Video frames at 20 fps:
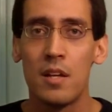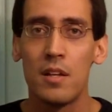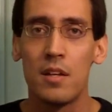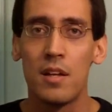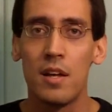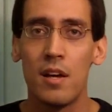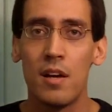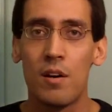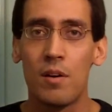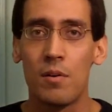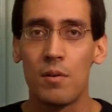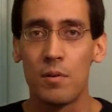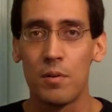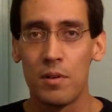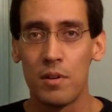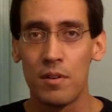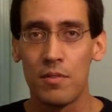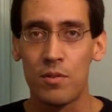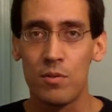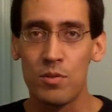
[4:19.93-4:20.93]
Now,
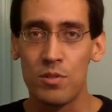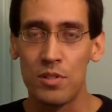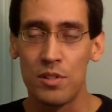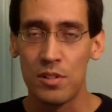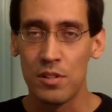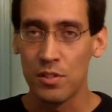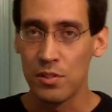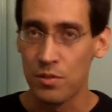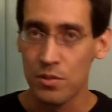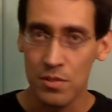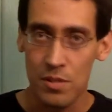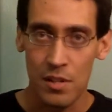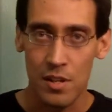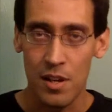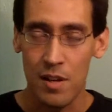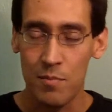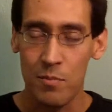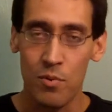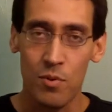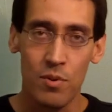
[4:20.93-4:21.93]
of course, you can lose a
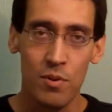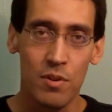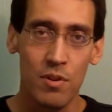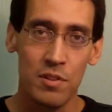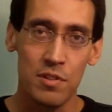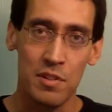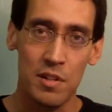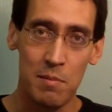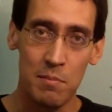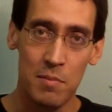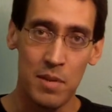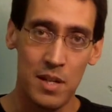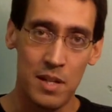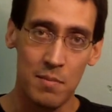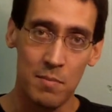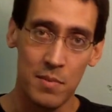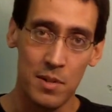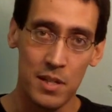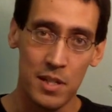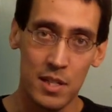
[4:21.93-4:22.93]
lot more or you can
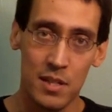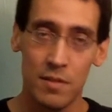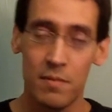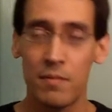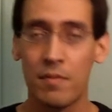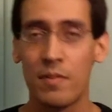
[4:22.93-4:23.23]
make money,